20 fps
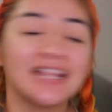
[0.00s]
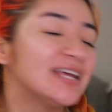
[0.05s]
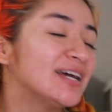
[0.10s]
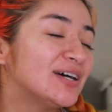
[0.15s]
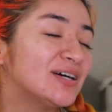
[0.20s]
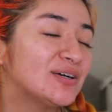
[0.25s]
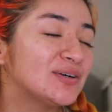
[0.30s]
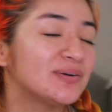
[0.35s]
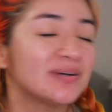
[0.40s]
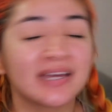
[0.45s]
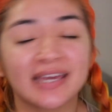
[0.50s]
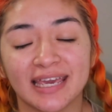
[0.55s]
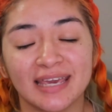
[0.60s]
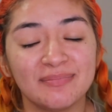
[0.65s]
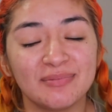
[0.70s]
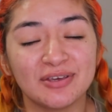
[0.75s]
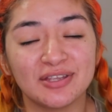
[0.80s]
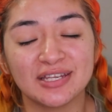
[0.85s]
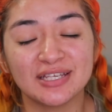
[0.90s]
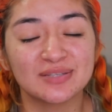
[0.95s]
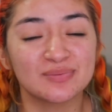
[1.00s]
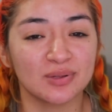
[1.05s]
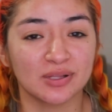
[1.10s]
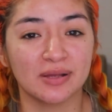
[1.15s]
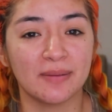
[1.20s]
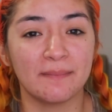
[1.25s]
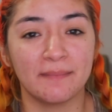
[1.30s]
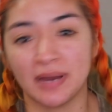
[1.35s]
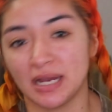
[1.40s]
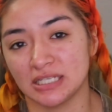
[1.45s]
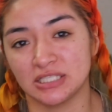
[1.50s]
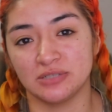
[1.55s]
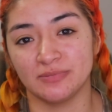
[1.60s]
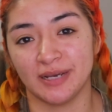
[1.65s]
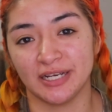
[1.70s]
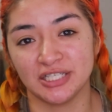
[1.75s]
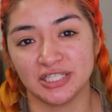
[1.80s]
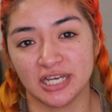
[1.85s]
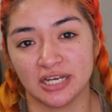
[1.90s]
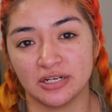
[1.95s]
Hello, hey beauties, welcome back to
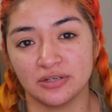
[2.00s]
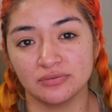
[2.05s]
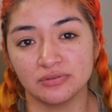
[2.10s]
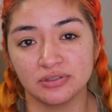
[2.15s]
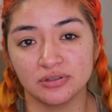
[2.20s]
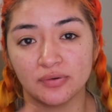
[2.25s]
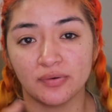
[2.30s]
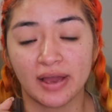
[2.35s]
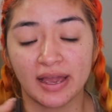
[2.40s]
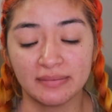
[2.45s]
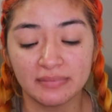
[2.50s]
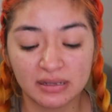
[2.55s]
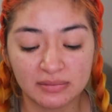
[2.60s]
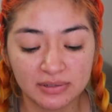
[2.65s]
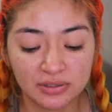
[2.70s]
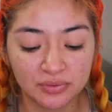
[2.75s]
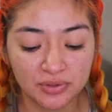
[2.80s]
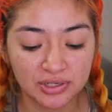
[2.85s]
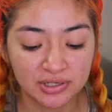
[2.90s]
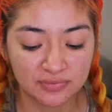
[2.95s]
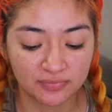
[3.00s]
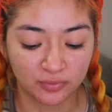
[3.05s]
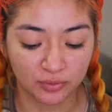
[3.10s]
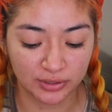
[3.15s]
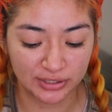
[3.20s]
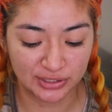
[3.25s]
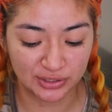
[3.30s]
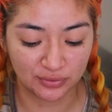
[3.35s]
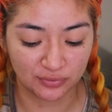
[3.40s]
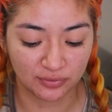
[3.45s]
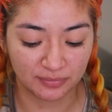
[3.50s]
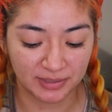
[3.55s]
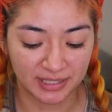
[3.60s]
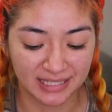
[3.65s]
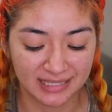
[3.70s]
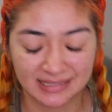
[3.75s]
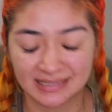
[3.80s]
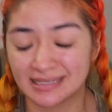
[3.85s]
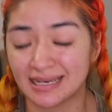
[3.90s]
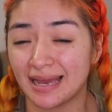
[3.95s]
my channel. So I'm going to be doing a voiceover
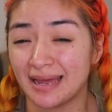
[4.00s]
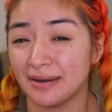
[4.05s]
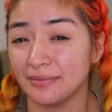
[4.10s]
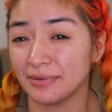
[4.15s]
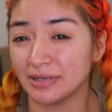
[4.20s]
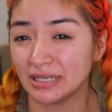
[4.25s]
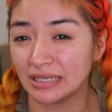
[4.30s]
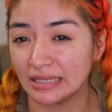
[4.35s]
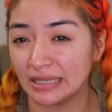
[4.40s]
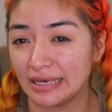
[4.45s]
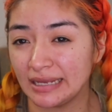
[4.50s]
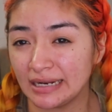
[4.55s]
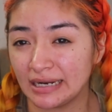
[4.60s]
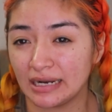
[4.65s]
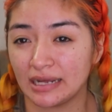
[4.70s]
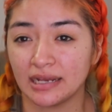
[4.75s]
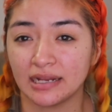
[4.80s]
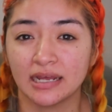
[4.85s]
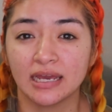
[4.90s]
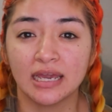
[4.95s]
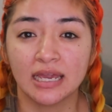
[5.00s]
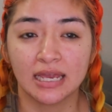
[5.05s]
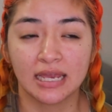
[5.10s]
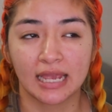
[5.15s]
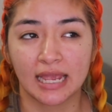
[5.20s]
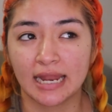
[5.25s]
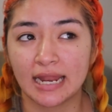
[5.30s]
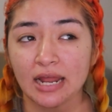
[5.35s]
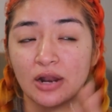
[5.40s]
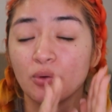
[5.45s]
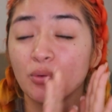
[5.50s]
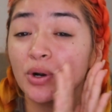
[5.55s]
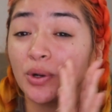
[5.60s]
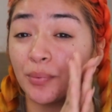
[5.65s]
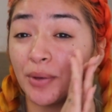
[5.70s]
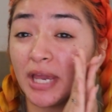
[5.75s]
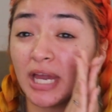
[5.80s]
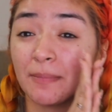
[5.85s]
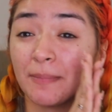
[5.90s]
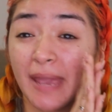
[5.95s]
because it's kind of really late at night and I don't want to
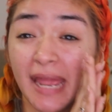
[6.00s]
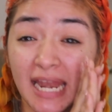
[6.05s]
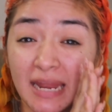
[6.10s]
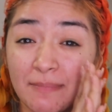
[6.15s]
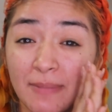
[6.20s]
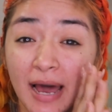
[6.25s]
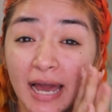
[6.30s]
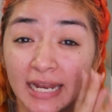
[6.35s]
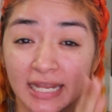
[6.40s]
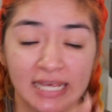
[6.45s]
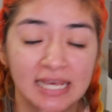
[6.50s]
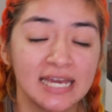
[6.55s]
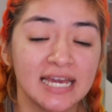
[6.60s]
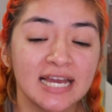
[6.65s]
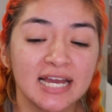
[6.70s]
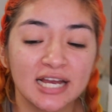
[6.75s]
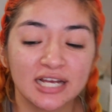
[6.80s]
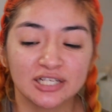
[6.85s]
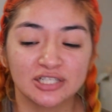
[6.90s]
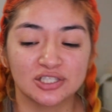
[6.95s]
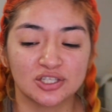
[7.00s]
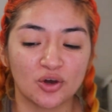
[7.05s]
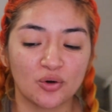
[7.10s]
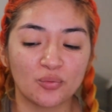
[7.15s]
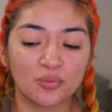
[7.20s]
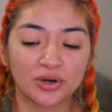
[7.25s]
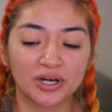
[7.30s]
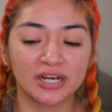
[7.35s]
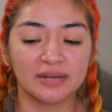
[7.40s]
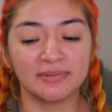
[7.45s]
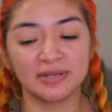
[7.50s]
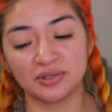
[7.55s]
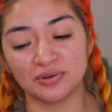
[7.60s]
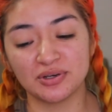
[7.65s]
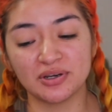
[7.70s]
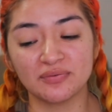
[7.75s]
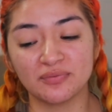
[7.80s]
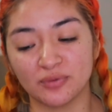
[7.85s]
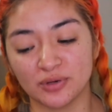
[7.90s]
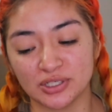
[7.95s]
wake up anybody. So we're going to be doing
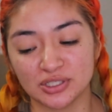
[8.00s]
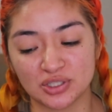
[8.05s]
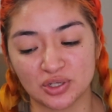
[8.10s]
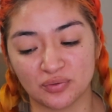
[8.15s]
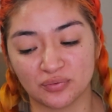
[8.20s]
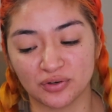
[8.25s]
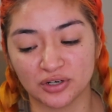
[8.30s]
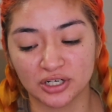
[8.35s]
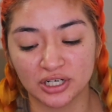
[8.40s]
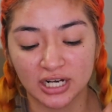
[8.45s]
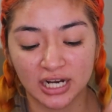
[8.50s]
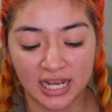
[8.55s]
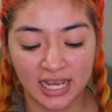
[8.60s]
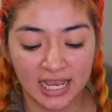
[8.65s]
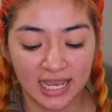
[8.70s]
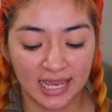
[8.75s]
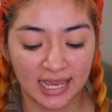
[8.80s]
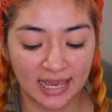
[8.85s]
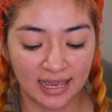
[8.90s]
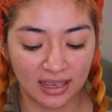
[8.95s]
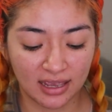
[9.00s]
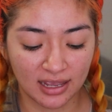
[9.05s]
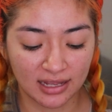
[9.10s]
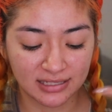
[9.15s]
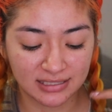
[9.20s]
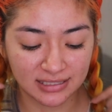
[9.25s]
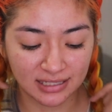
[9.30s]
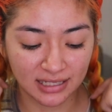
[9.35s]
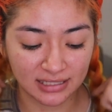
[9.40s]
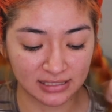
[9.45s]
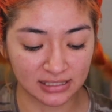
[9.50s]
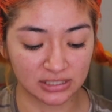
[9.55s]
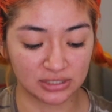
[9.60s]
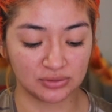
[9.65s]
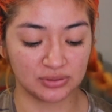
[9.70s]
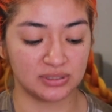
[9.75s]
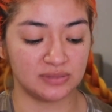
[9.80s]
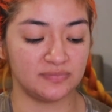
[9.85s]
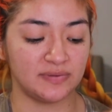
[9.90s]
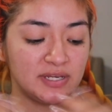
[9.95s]
a voiceover and let's get to
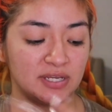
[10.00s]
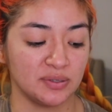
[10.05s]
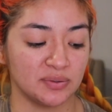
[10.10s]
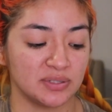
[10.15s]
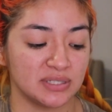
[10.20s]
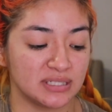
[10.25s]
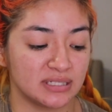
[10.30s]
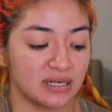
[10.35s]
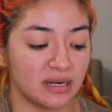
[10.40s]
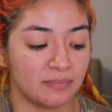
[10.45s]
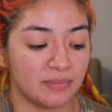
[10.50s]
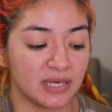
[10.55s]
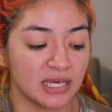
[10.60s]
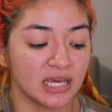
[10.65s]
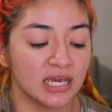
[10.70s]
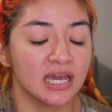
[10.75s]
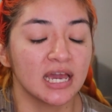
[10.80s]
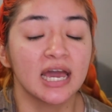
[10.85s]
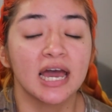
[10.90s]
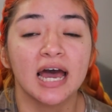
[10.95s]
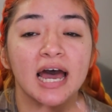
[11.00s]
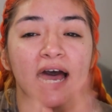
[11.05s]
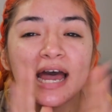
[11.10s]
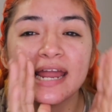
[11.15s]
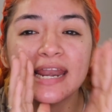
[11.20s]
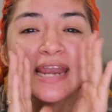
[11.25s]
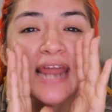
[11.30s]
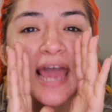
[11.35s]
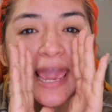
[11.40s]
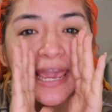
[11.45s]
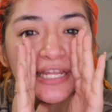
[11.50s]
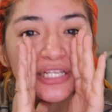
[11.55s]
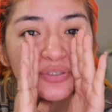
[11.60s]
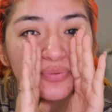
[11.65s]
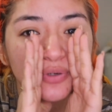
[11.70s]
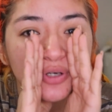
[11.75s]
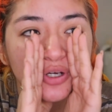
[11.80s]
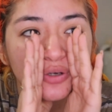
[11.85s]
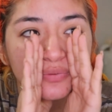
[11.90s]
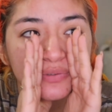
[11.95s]
this video. This is going to be a night
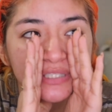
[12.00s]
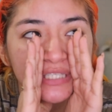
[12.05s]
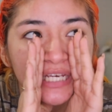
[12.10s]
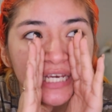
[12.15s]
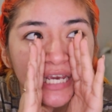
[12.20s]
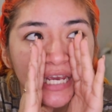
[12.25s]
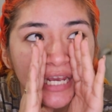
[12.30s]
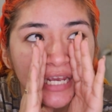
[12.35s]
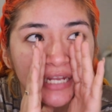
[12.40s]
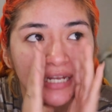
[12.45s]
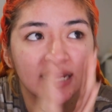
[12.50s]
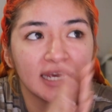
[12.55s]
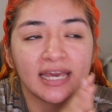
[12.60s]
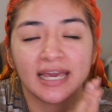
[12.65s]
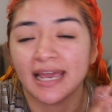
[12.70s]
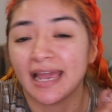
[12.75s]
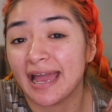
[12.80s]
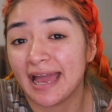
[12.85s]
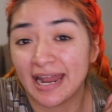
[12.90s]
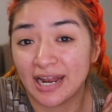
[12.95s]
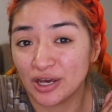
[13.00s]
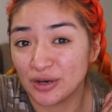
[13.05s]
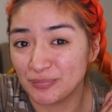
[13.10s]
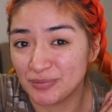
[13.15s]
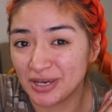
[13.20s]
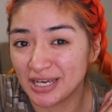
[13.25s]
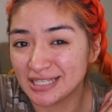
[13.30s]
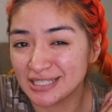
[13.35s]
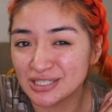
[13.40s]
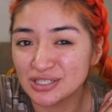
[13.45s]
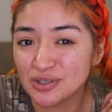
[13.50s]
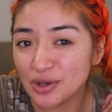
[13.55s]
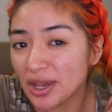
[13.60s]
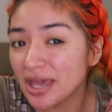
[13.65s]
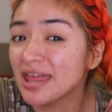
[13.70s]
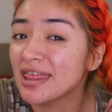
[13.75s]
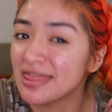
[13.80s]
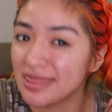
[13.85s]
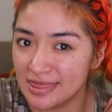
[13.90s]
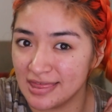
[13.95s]
routine. And I hope you guys
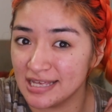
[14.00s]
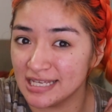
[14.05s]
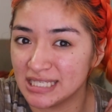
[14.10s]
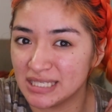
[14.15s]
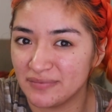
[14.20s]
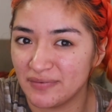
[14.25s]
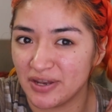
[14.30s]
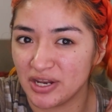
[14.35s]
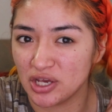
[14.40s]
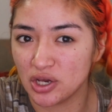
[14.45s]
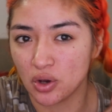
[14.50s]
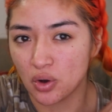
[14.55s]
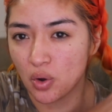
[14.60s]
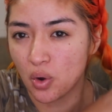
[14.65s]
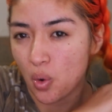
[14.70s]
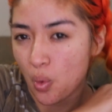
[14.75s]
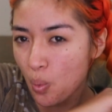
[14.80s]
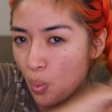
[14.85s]
enjoy this video.